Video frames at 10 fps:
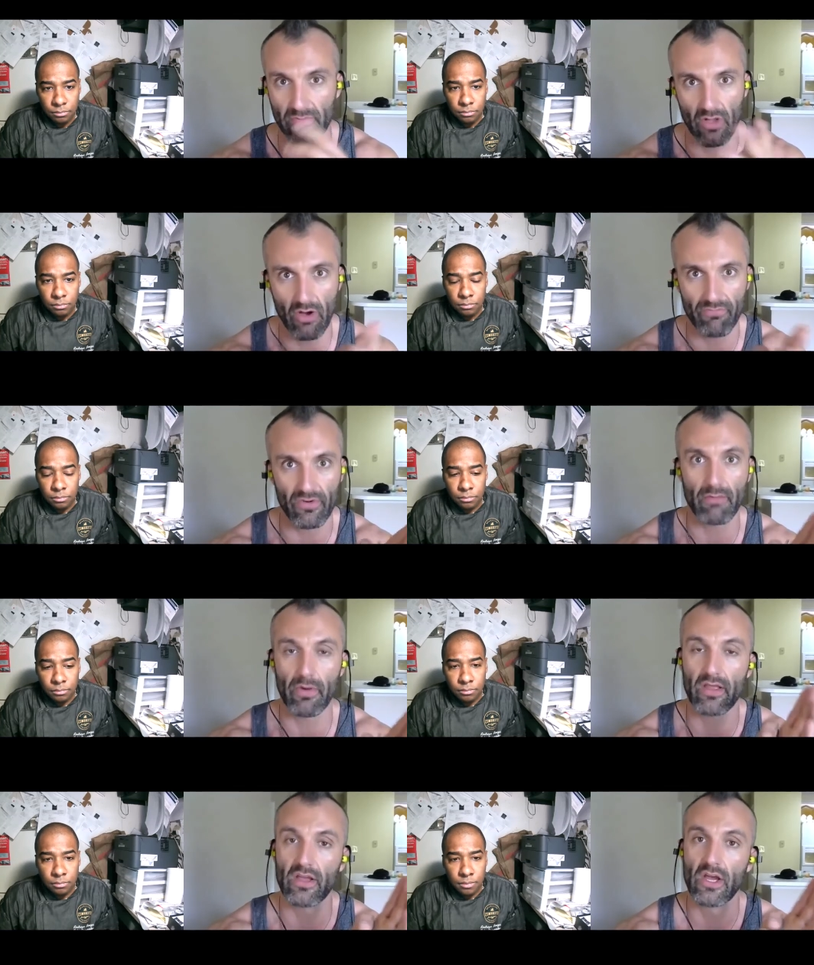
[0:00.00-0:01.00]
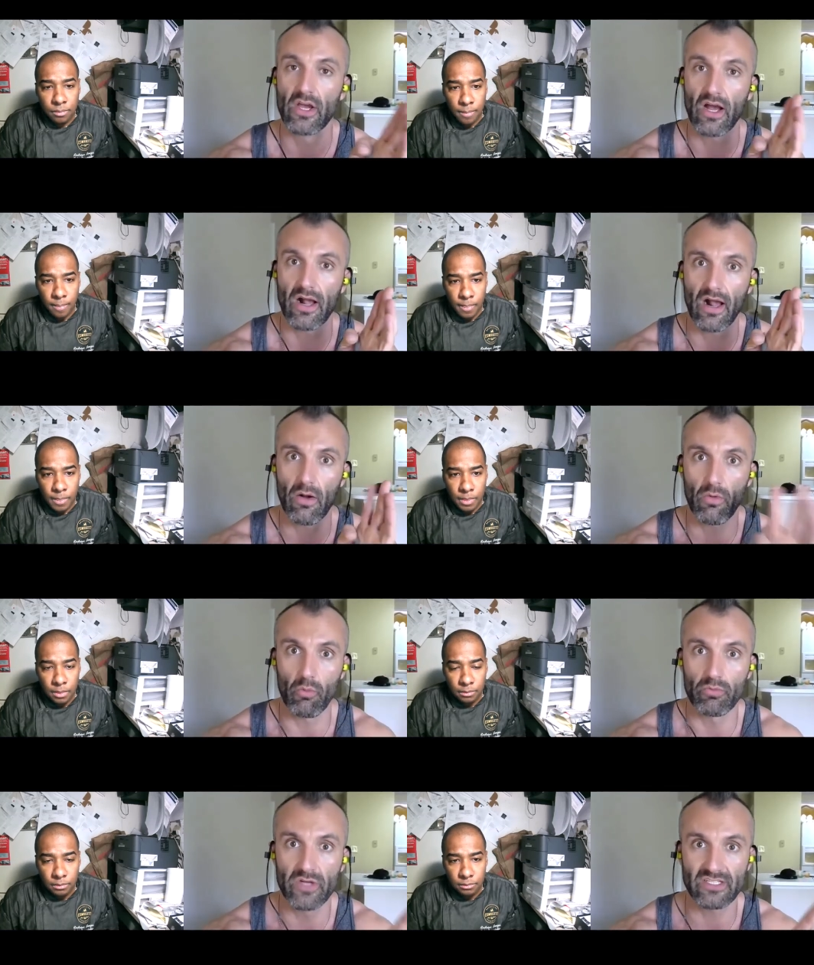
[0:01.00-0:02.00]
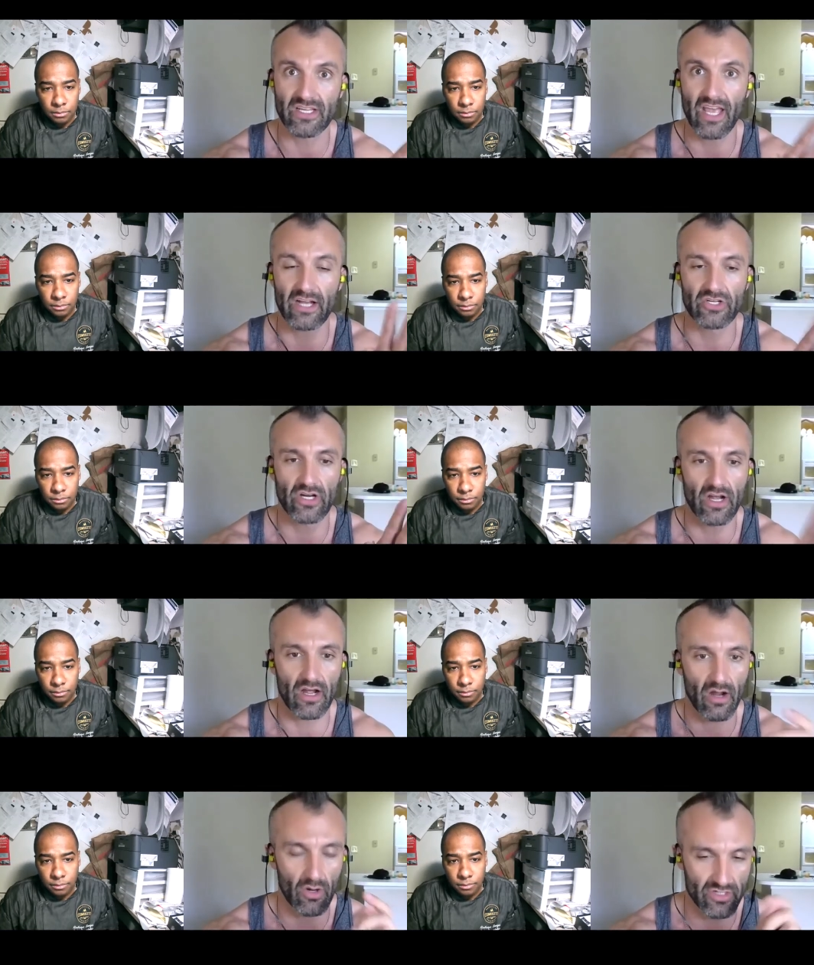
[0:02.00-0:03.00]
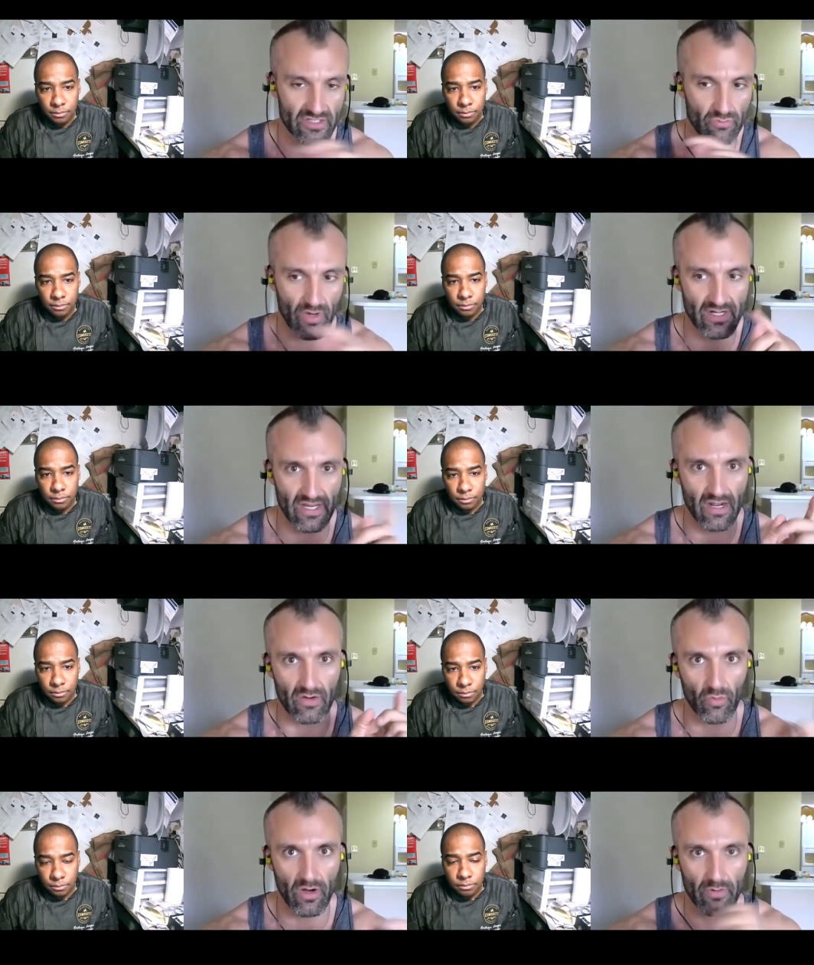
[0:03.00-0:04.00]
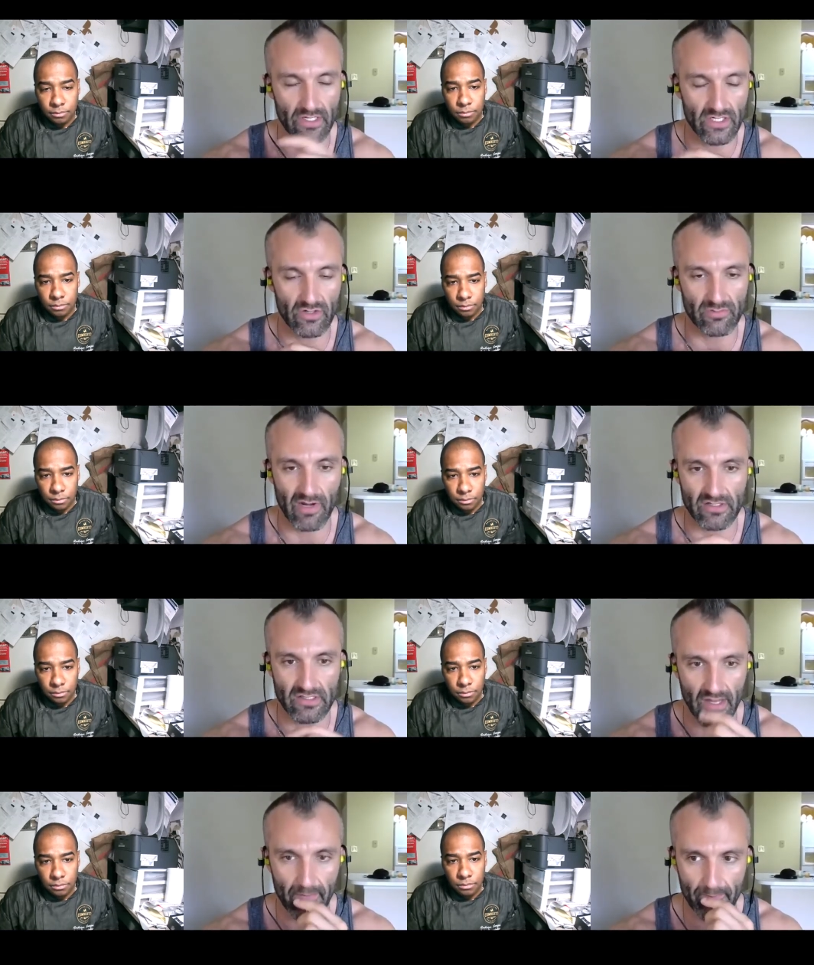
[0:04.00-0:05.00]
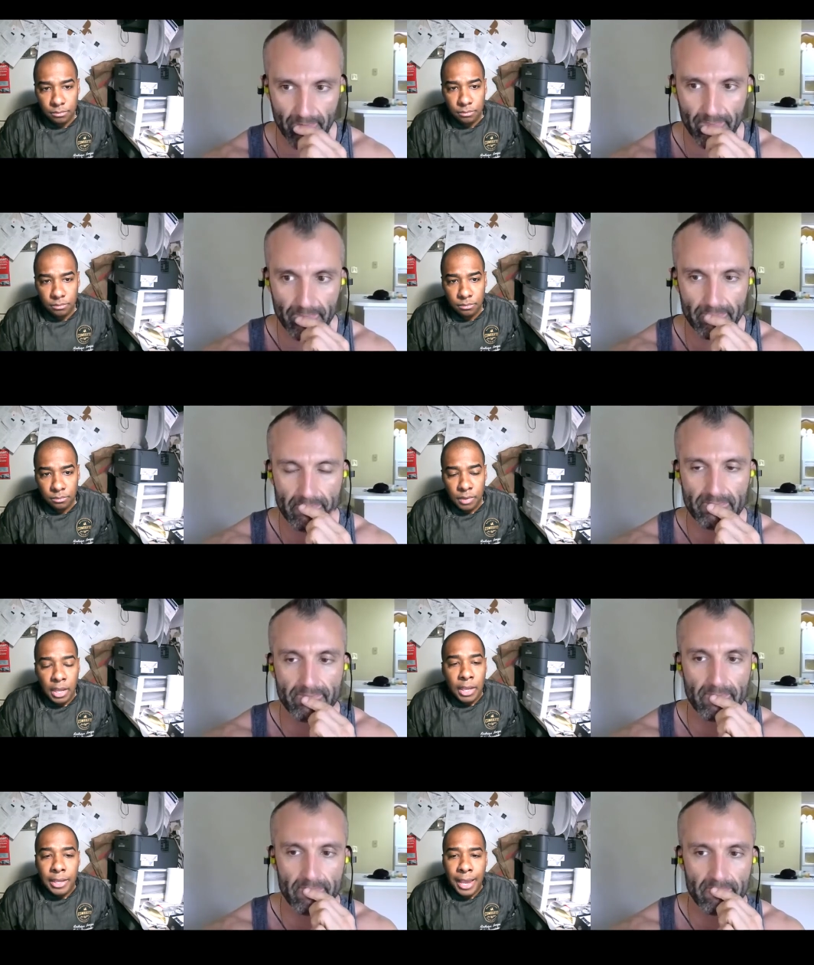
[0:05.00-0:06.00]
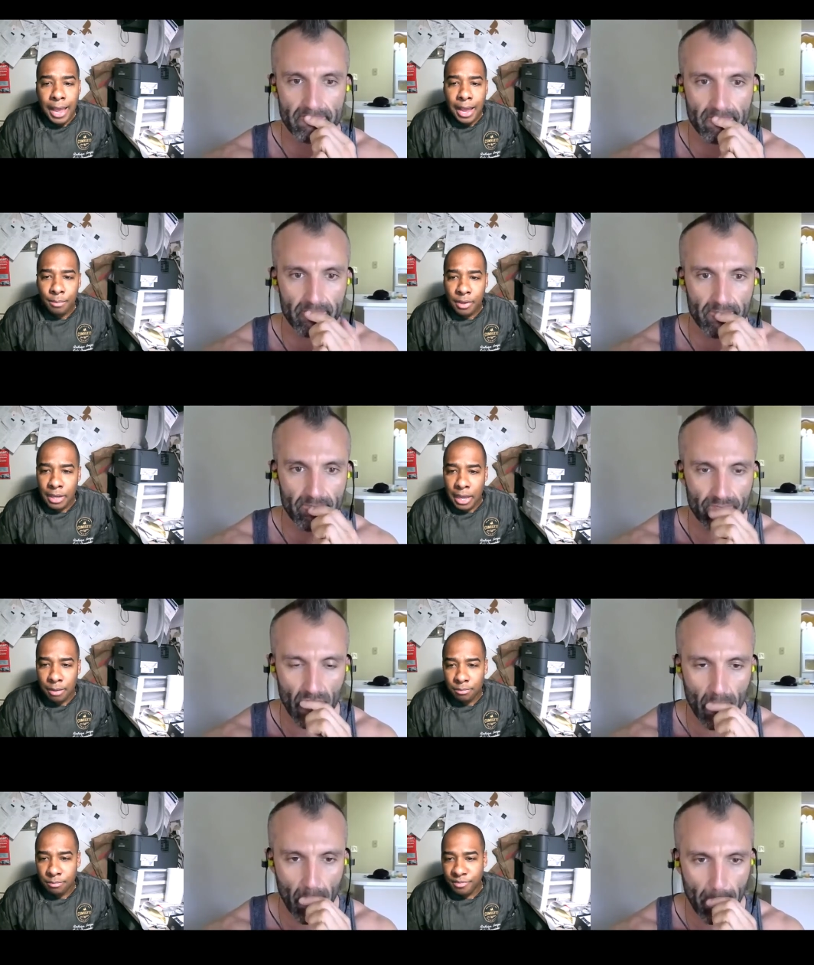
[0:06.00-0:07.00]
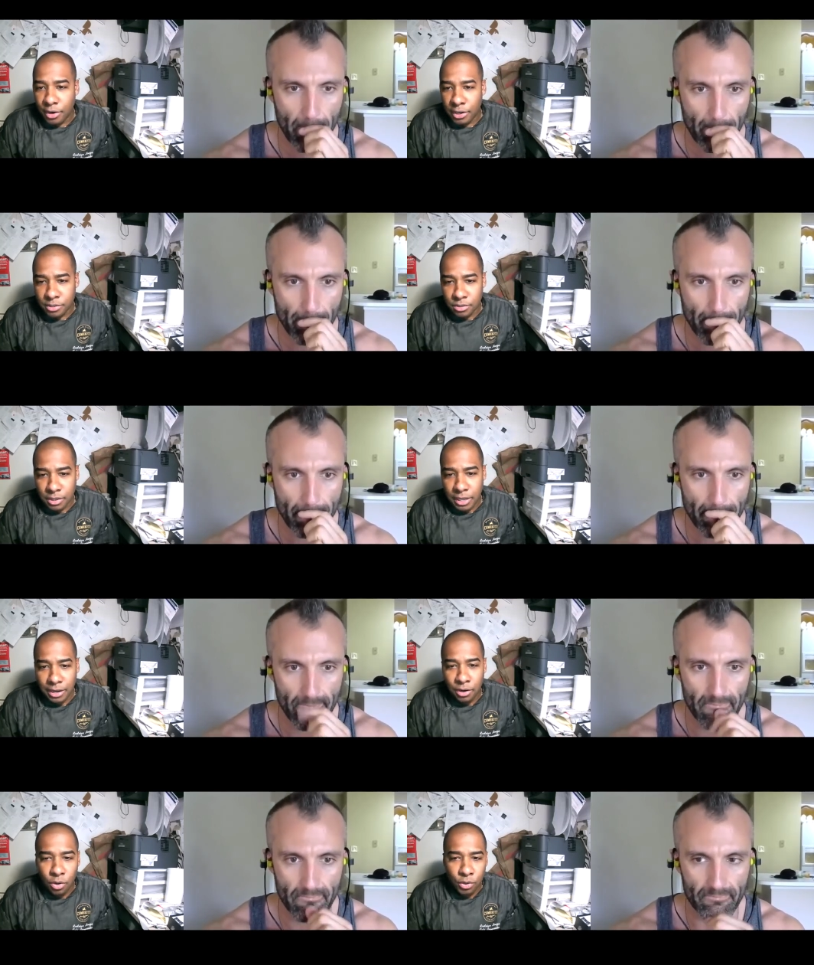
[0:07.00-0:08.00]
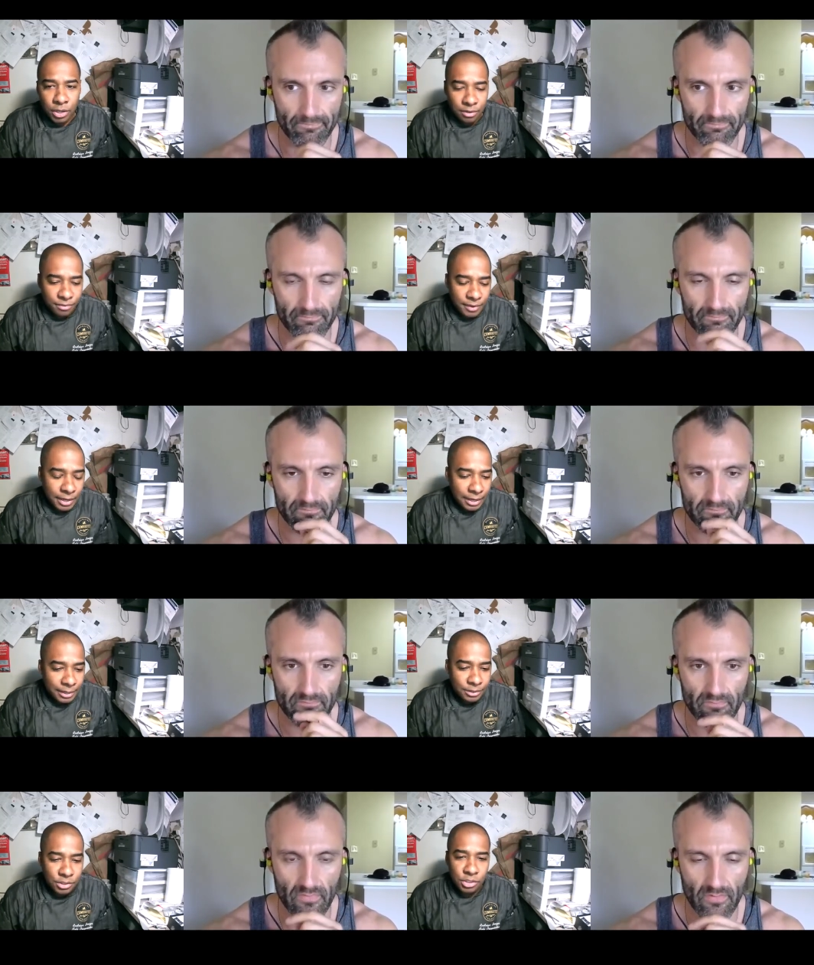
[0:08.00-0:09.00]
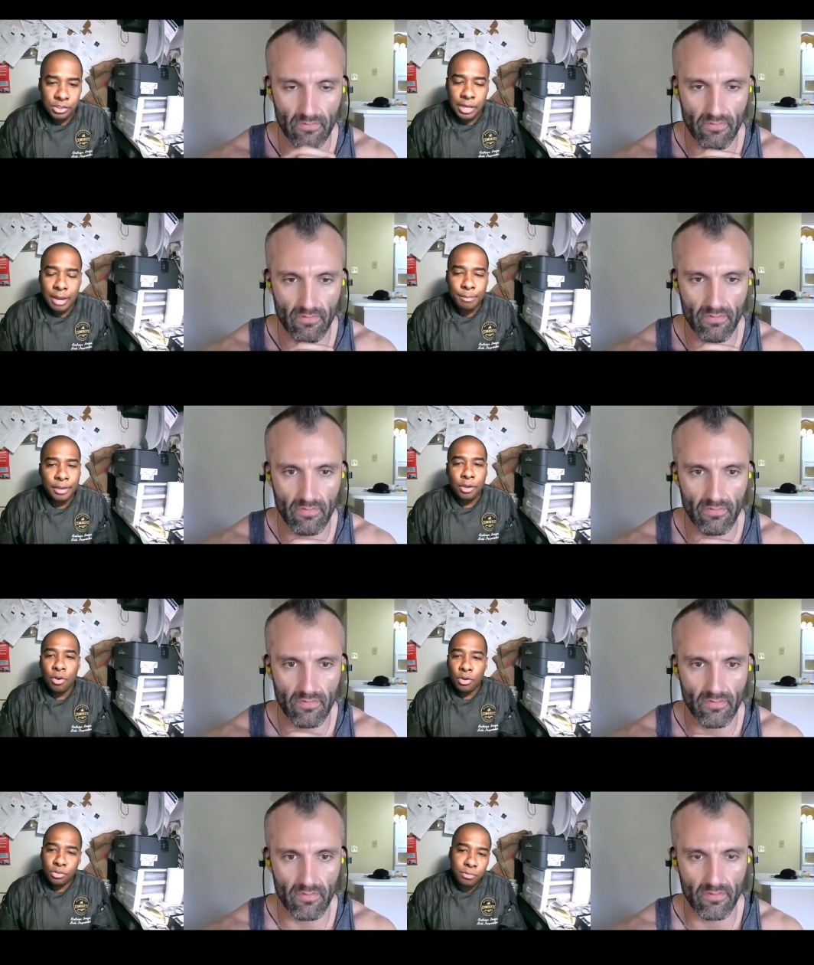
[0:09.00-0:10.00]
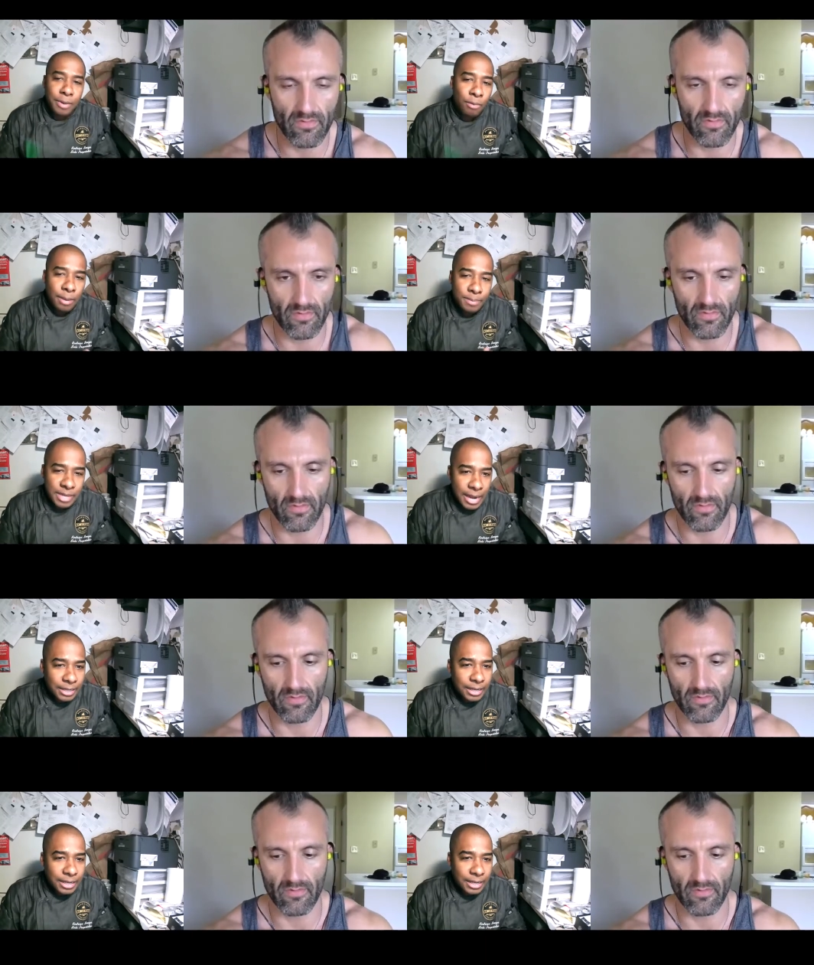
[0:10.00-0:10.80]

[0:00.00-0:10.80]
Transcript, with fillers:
Speaker 1: below for anybody doesn't catch or doesn't write down what Rodrigo's about to say.
Speaker 2: Yeah, I mean, very easy to get a hold of. Go into my website,